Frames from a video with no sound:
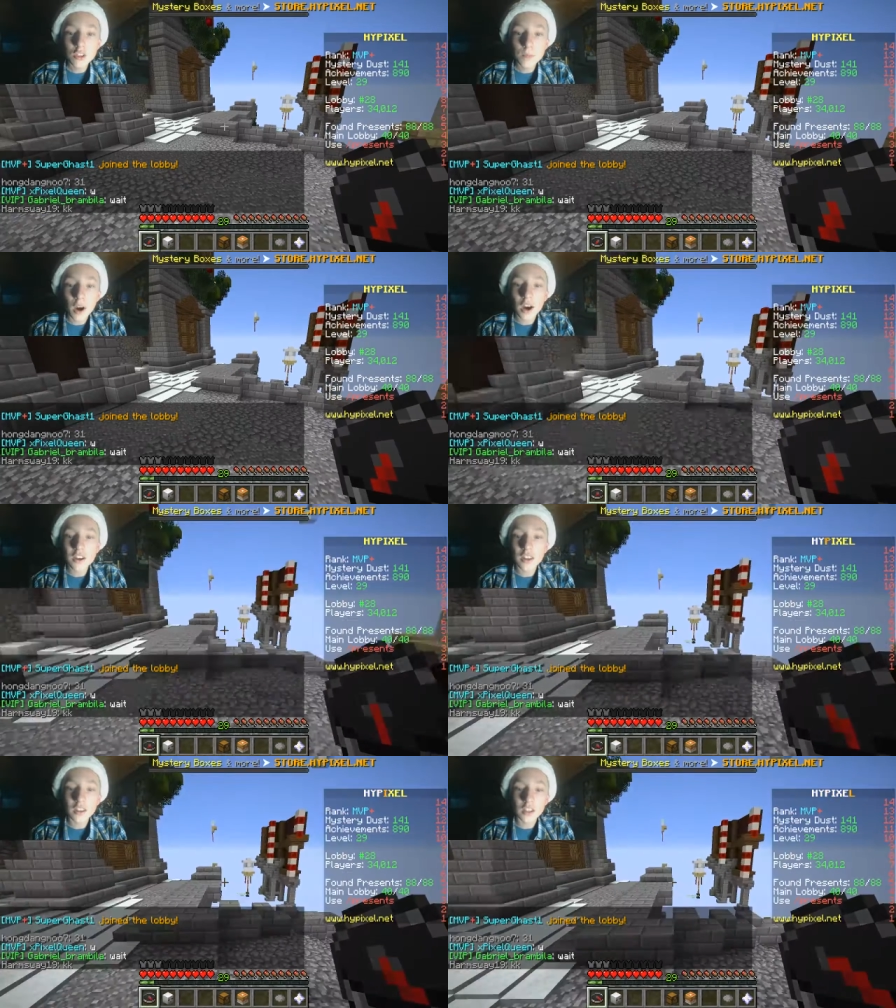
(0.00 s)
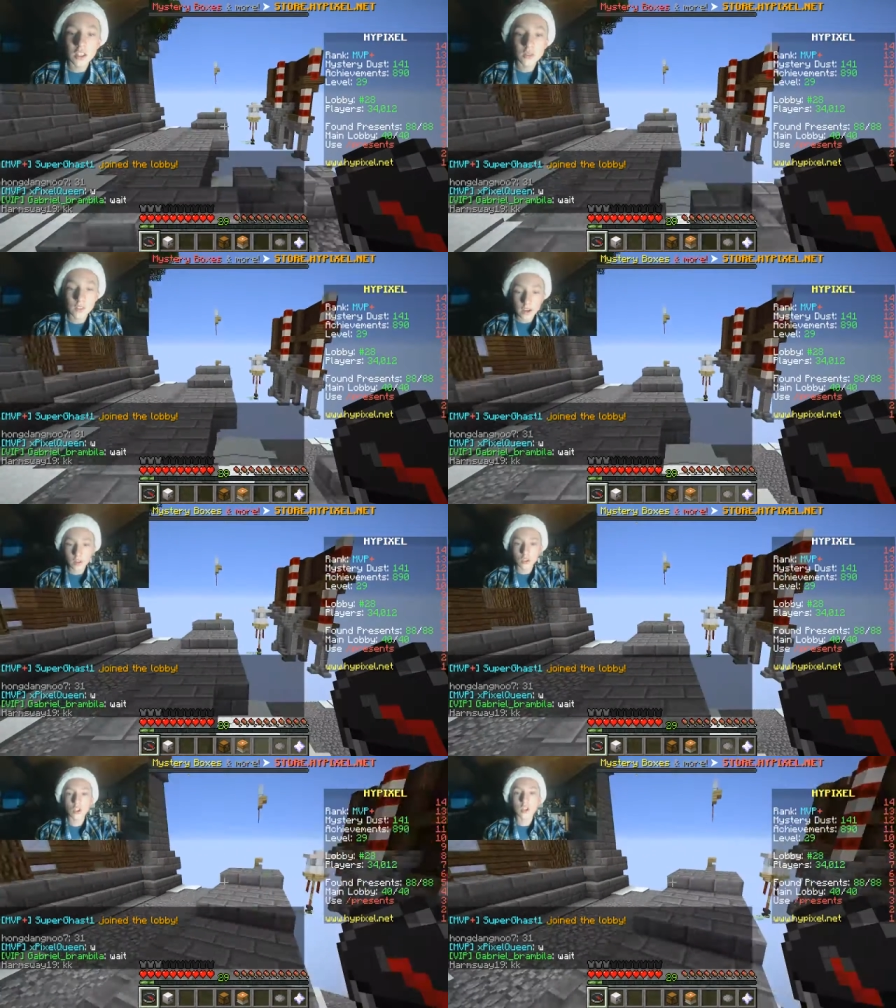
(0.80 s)
spotted this when I
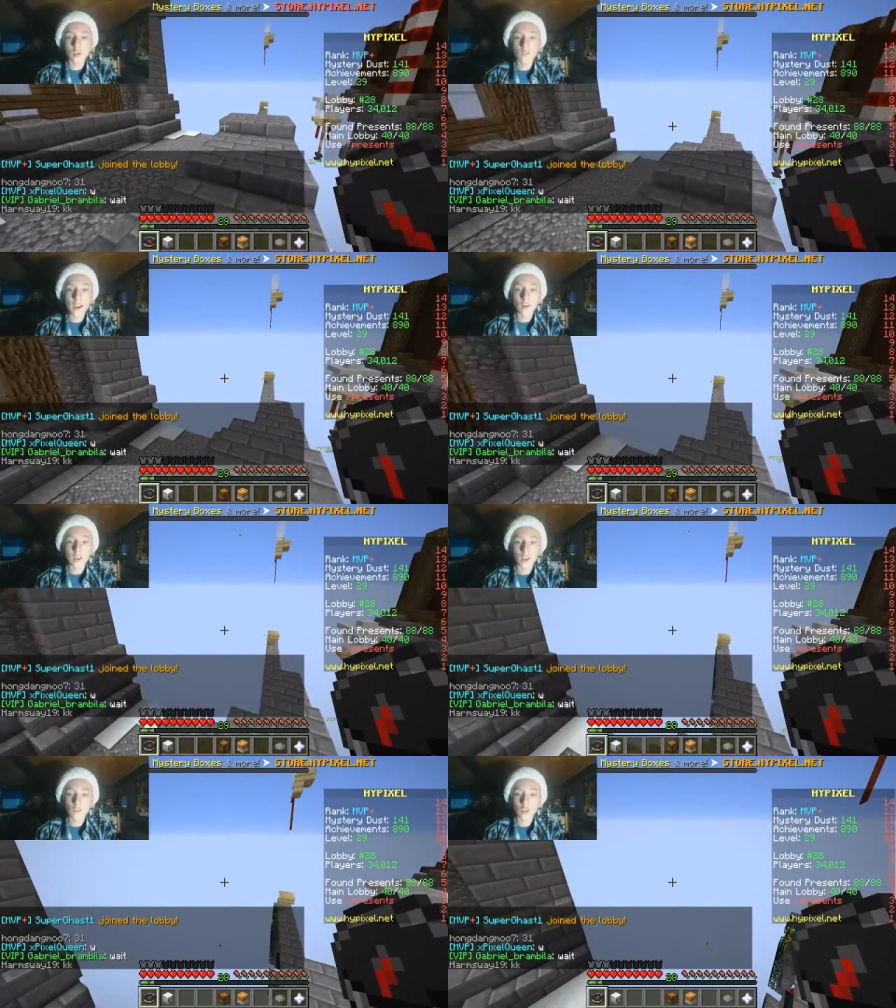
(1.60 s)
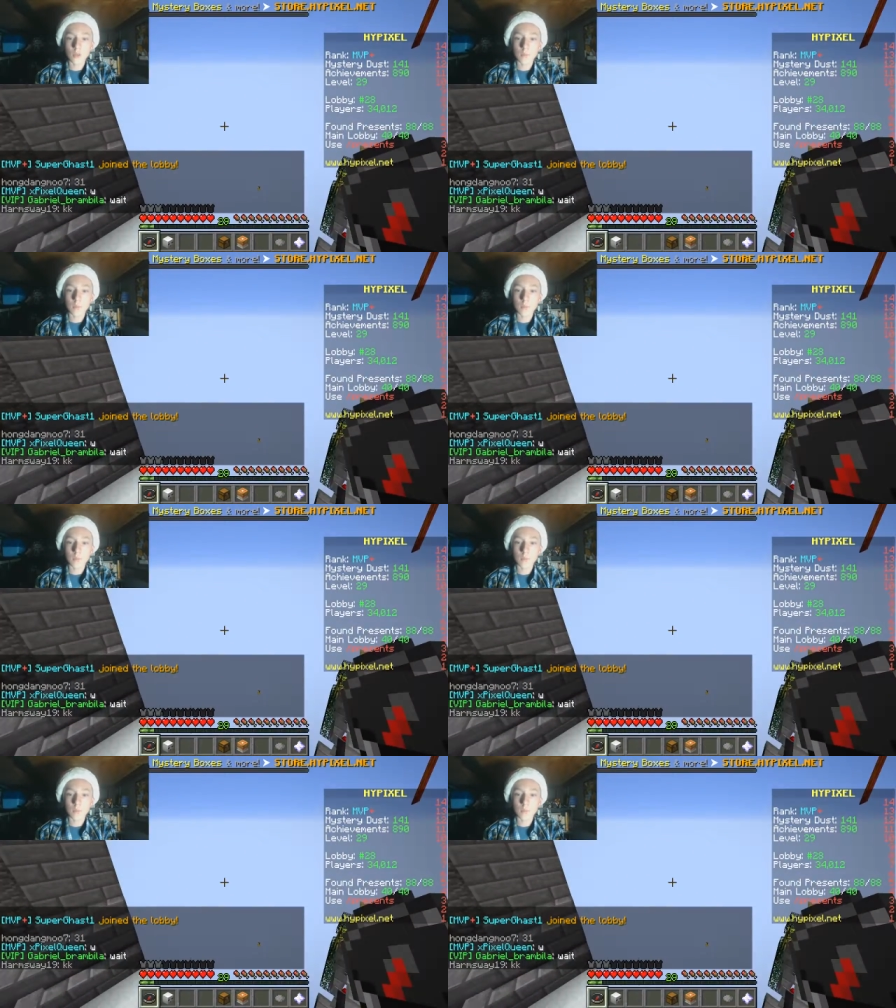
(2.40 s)
was looking around here for the